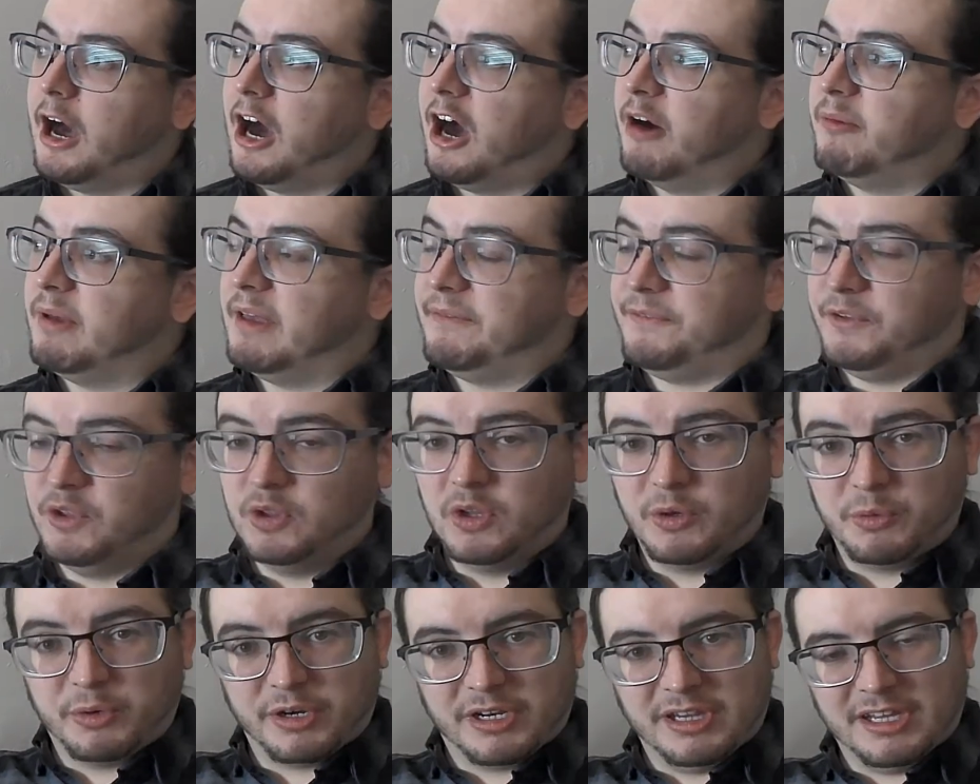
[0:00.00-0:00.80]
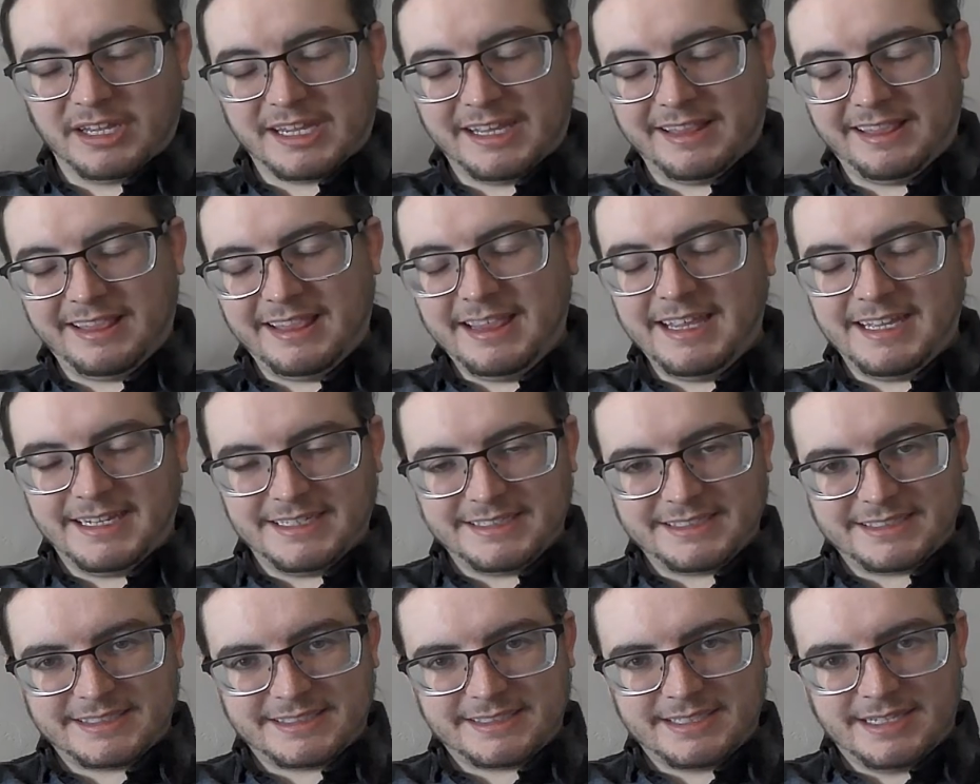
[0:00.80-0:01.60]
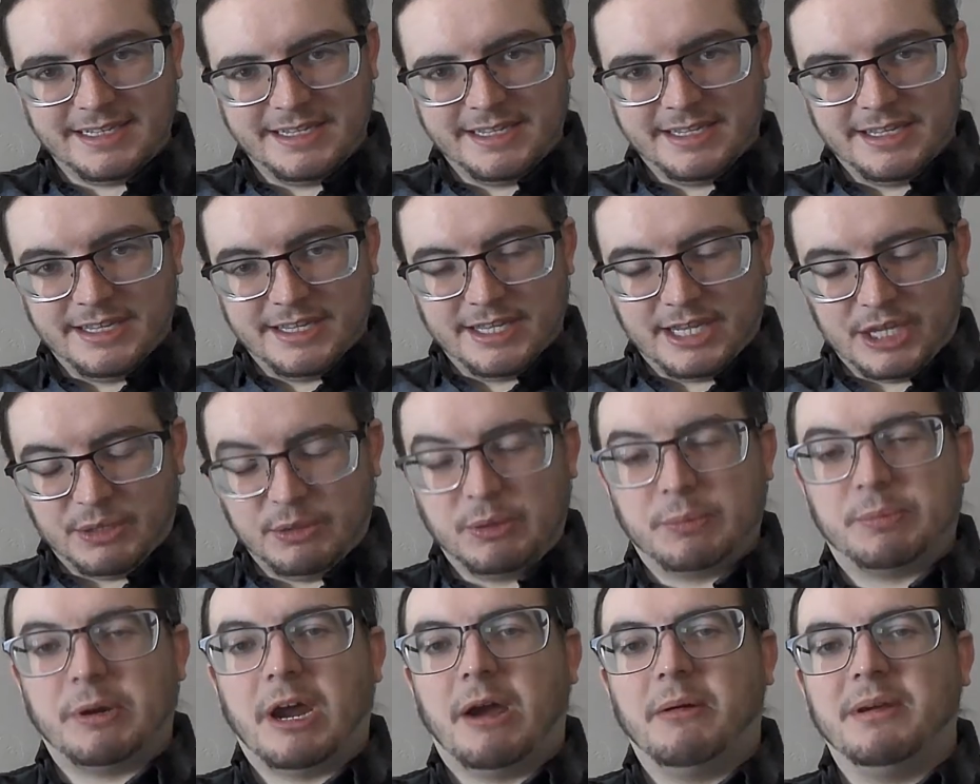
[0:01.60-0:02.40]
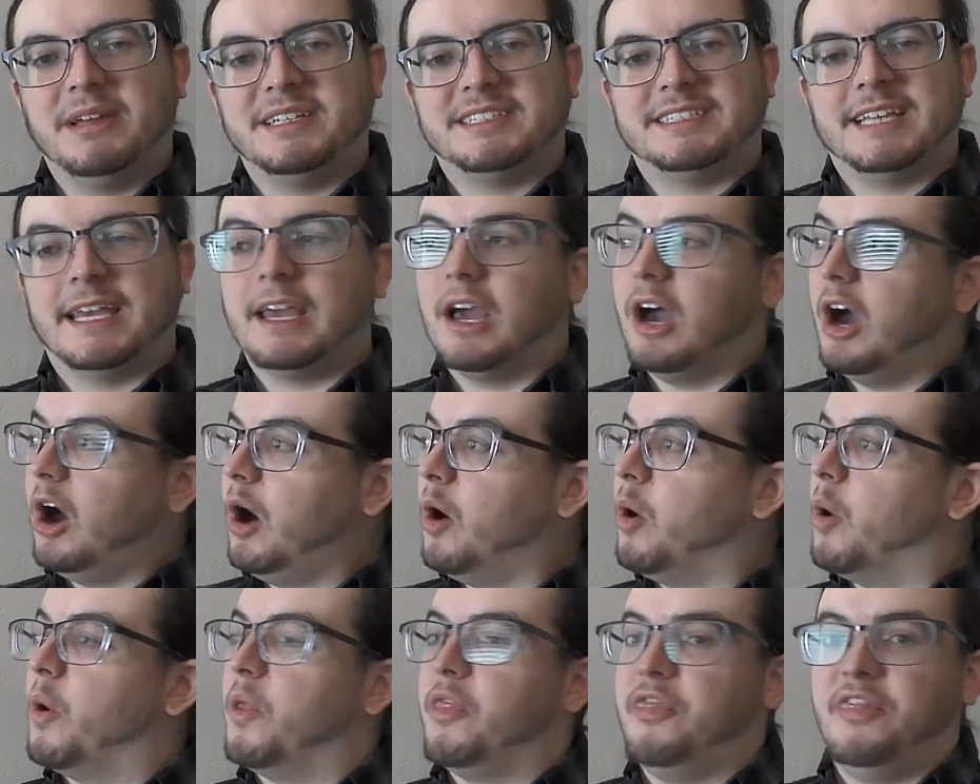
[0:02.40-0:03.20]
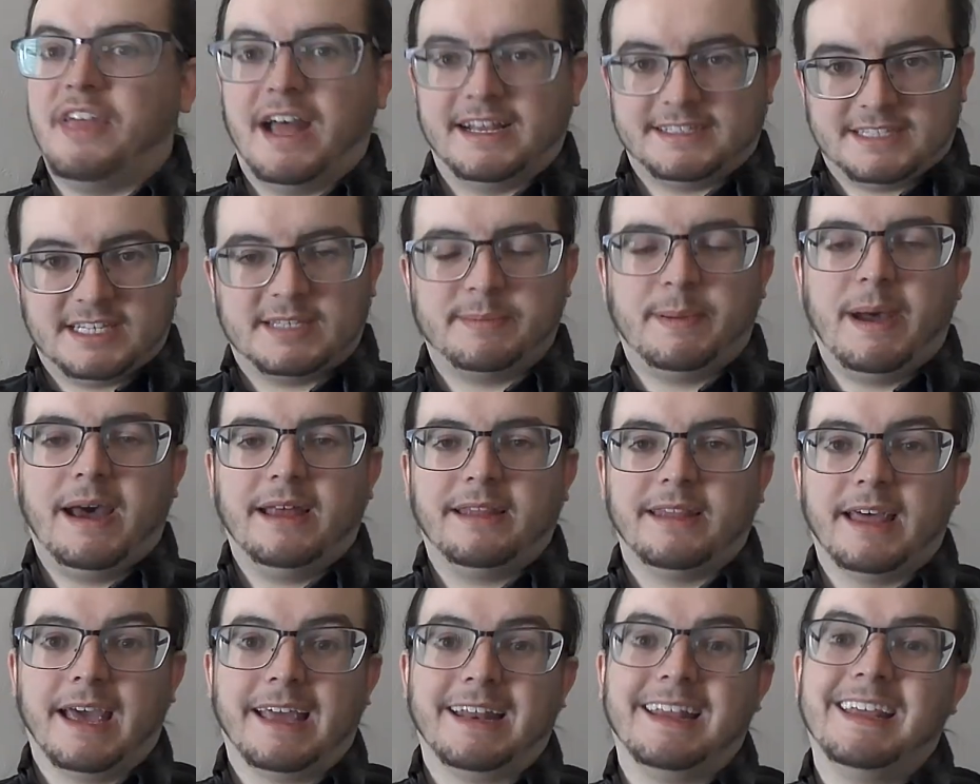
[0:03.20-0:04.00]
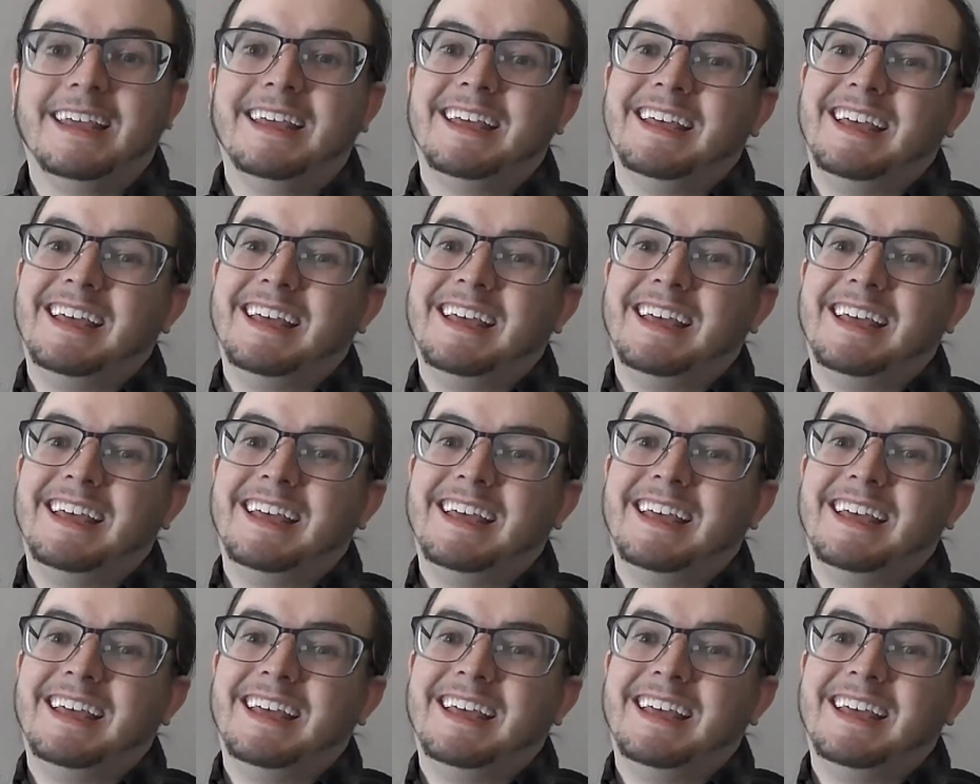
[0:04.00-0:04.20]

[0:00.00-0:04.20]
If you were to look at this, you would probably say, oh, that's a spotlight.